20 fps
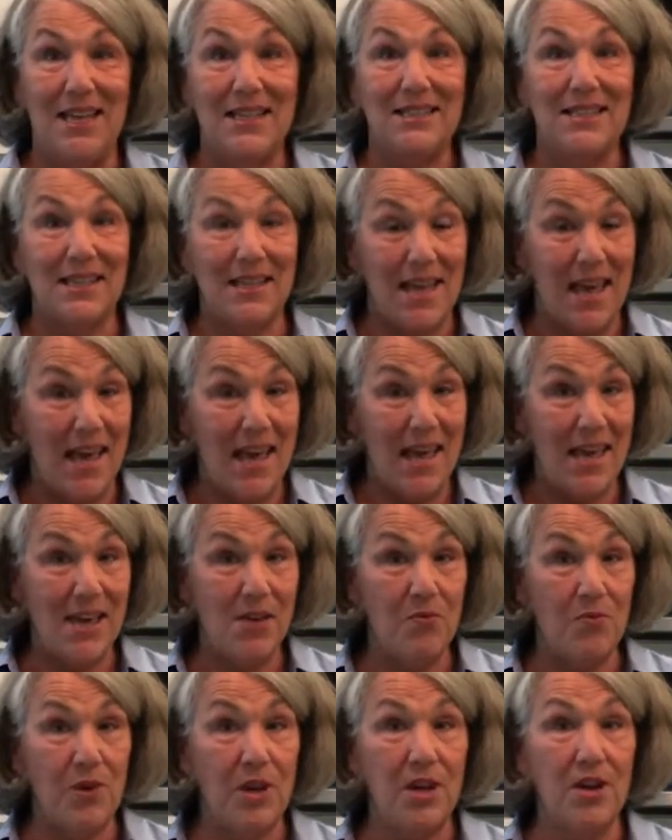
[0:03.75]
Today
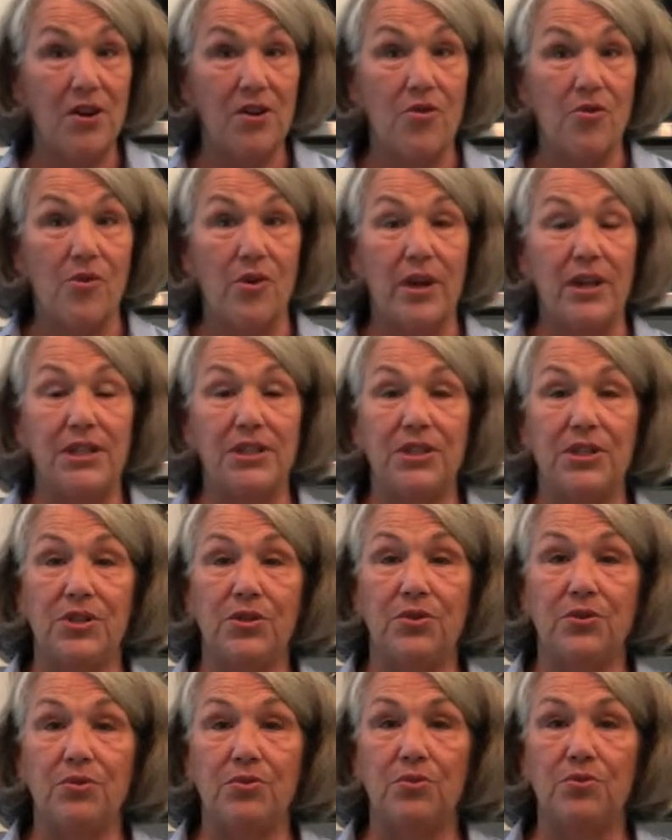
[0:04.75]
we are going
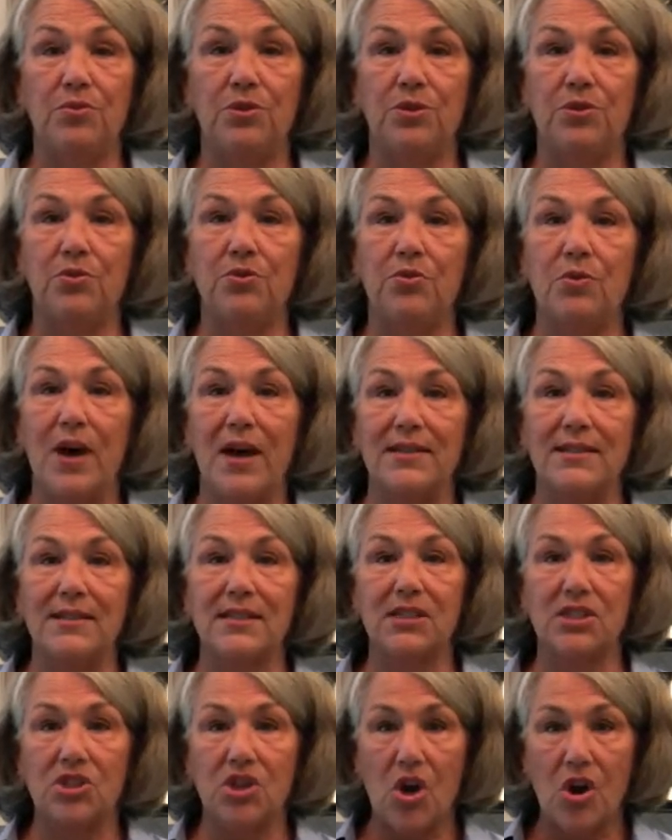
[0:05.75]
to do a
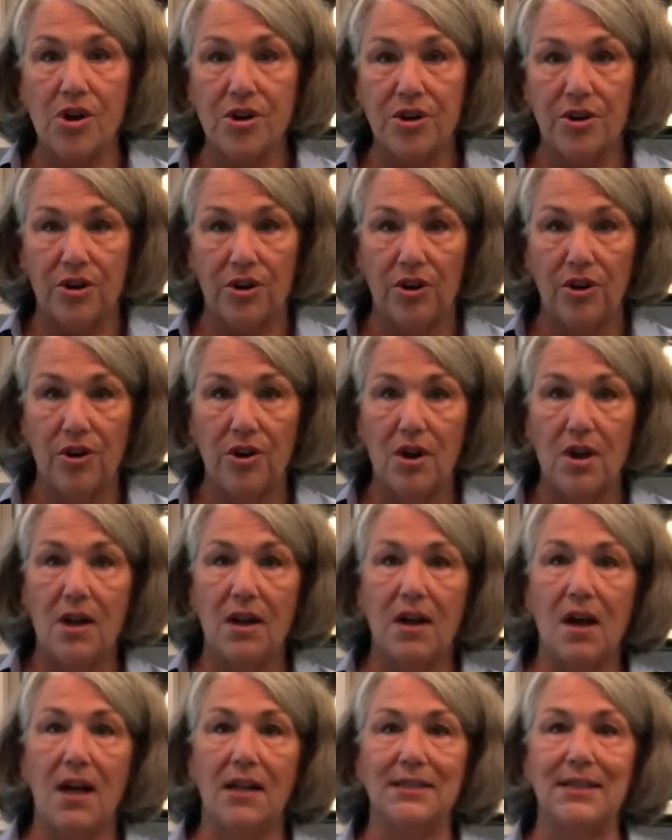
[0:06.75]
starter
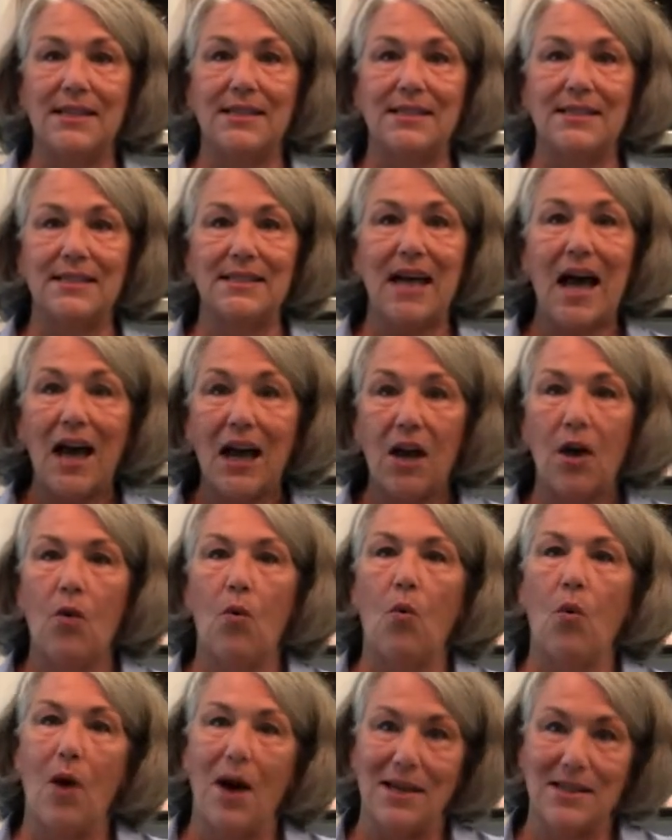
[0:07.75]
called a
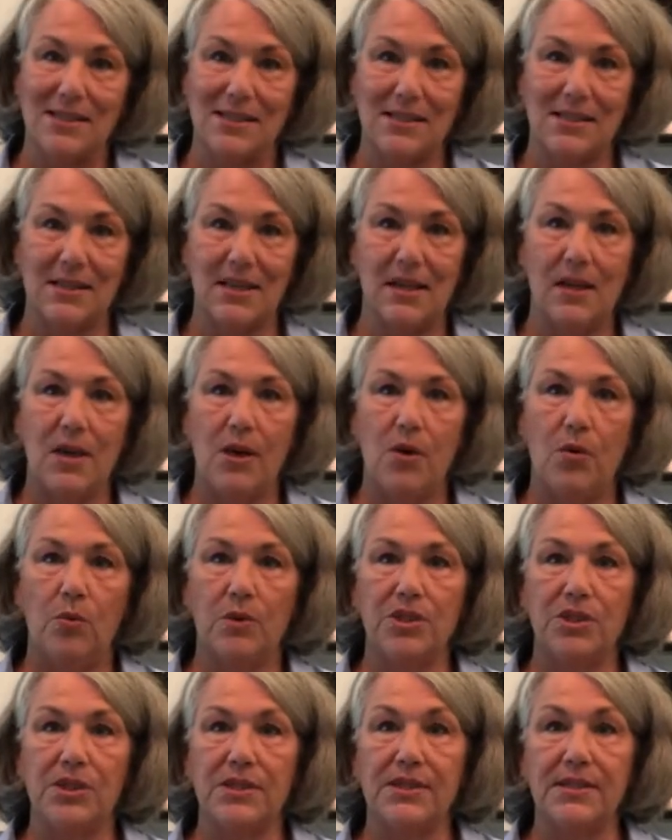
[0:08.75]
zakwas,
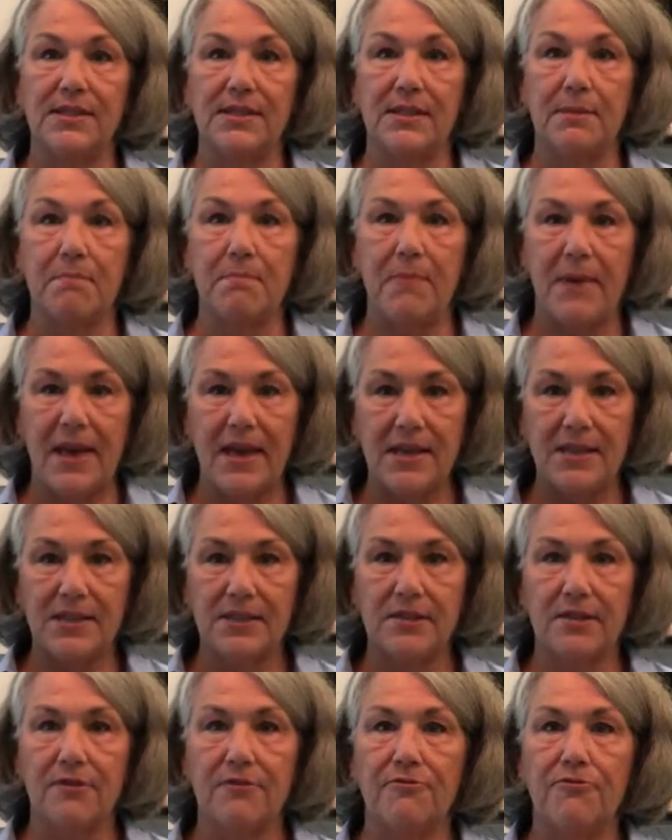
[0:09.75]
which is the
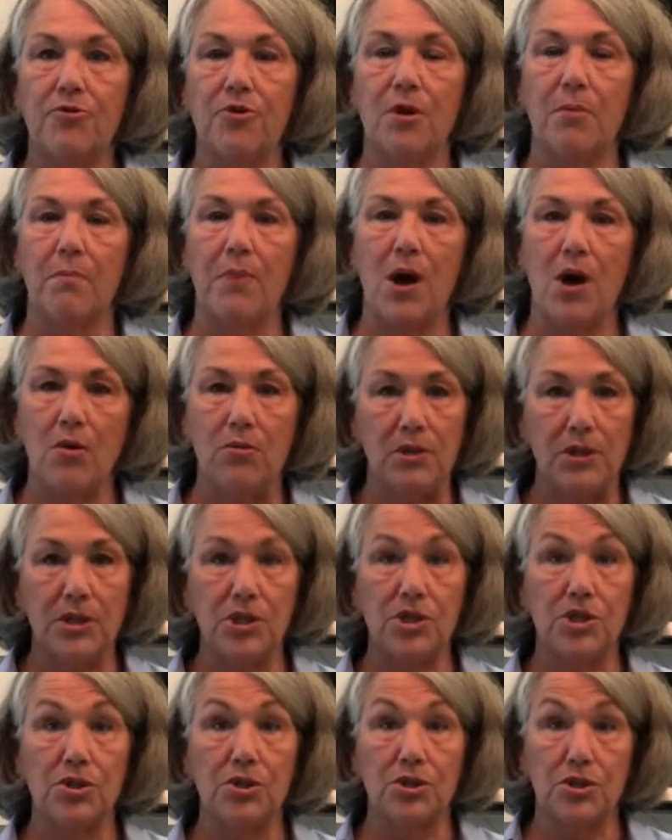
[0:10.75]
base for a
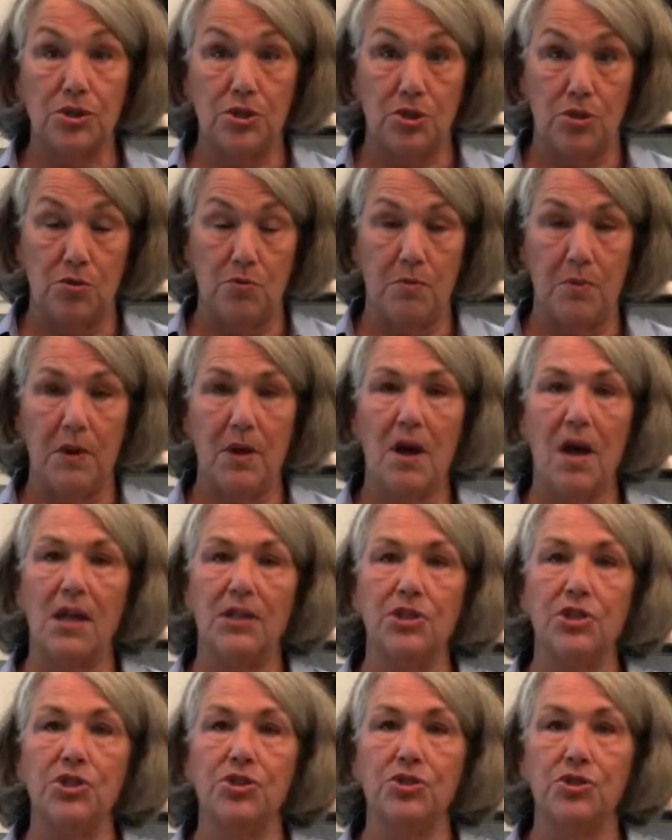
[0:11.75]
Polish soup
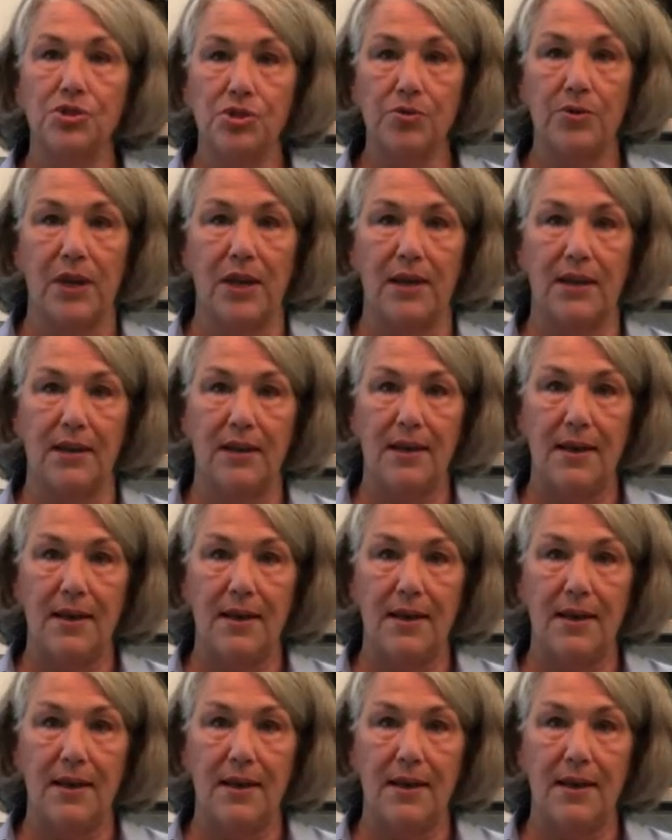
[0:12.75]
called Zurek.